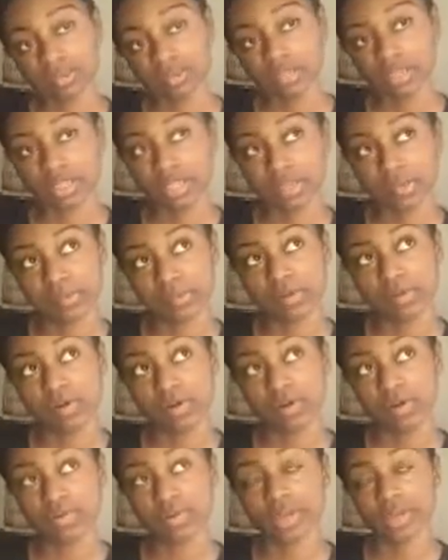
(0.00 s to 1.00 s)
But then my
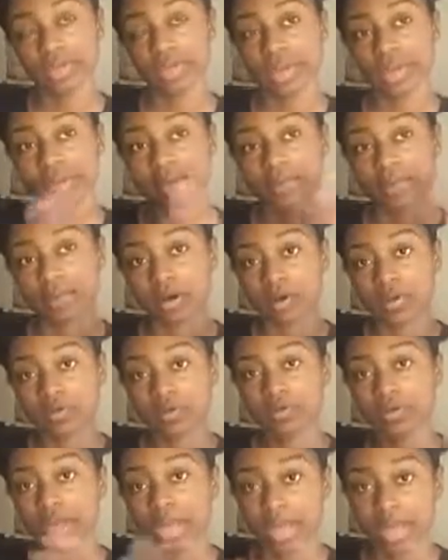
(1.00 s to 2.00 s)

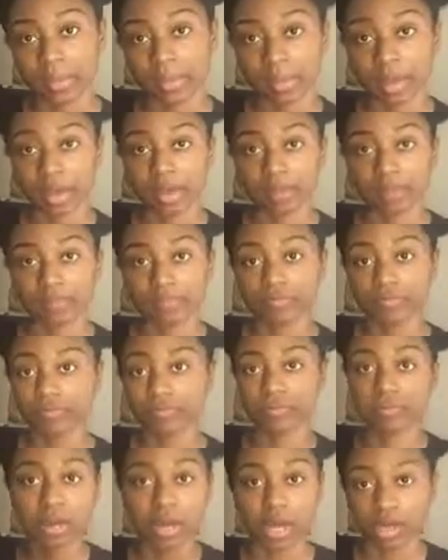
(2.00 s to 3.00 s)
uncle came up
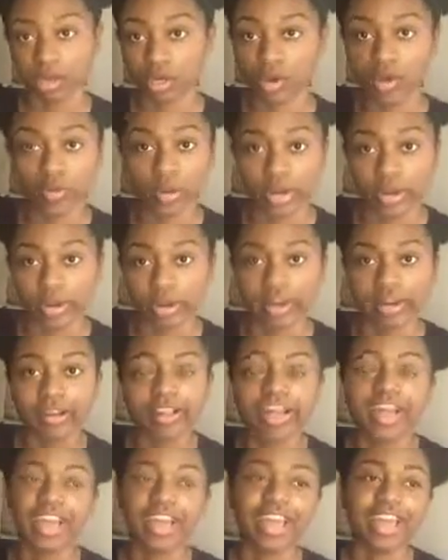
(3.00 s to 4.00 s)
from out of nowhere,
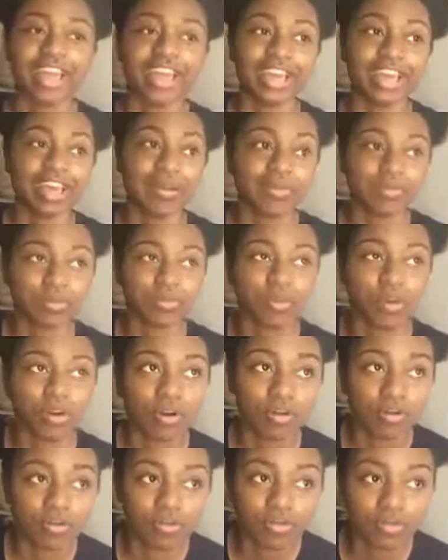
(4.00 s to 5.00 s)
and we
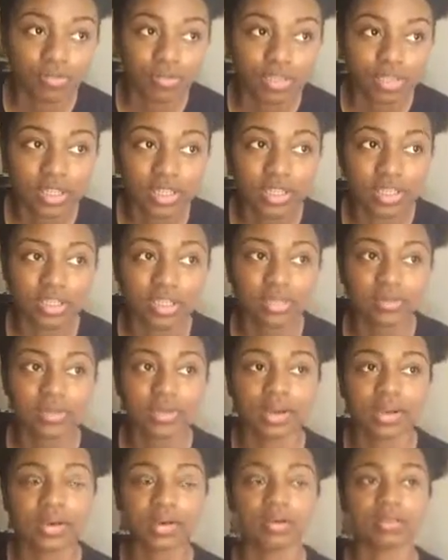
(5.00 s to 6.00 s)
walked, and then
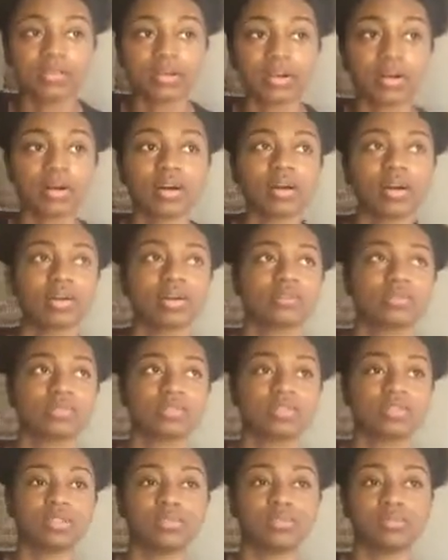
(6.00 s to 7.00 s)
we caught a ride
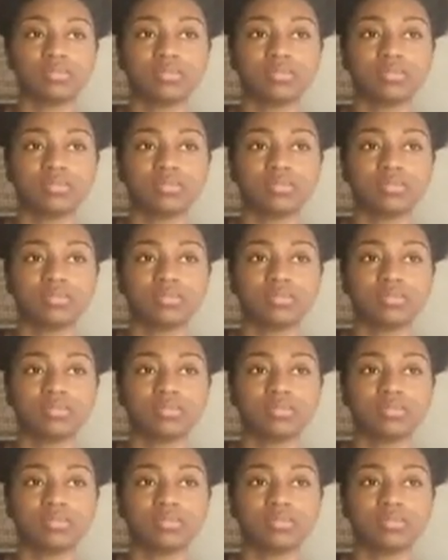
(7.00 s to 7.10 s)
with